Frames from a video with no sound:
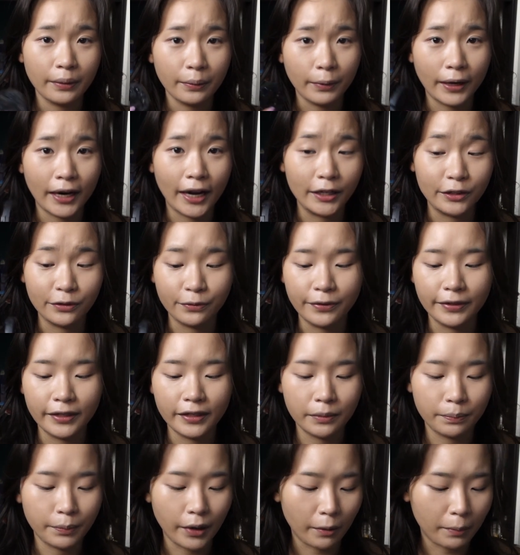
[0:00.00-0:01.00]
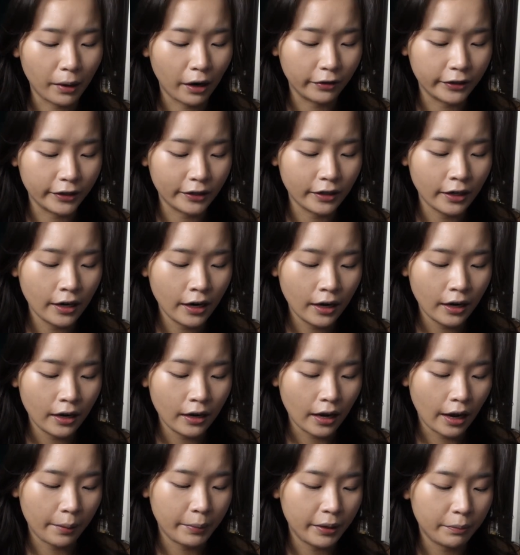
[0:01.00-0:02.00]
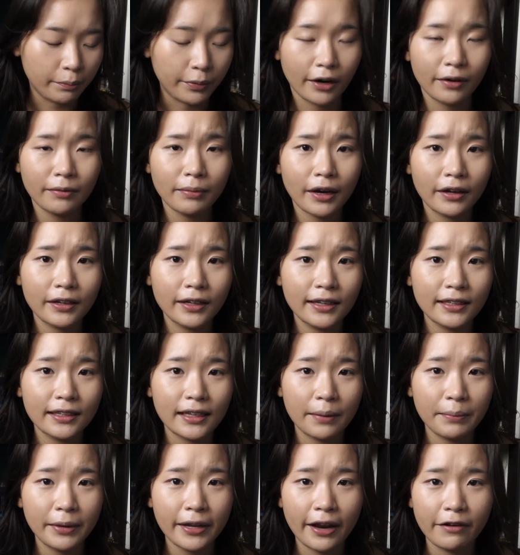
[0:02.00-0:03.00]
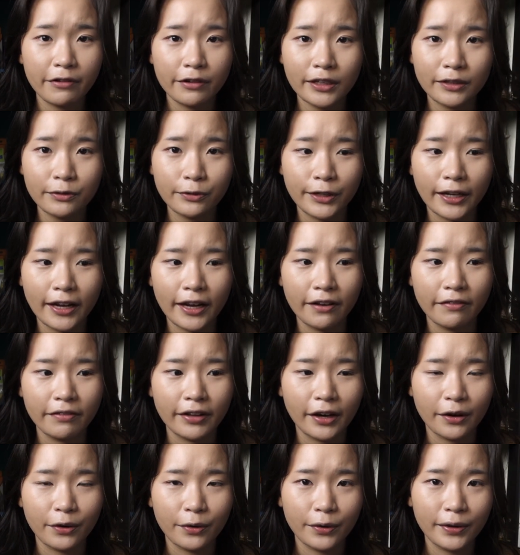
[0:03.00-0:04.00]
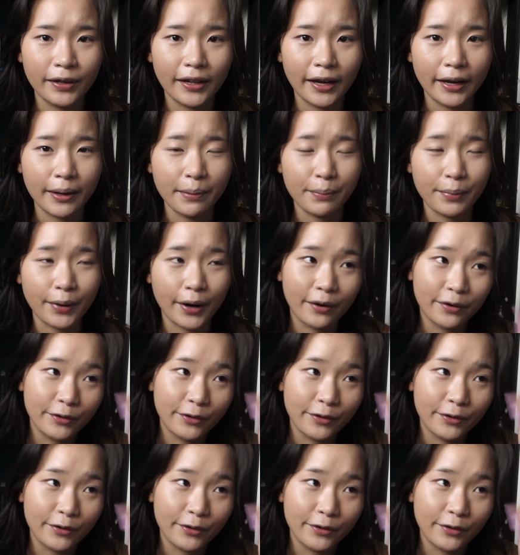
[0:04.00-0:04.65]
what I do with this brow powder. I mean, brow powders, everyone will have their own like brow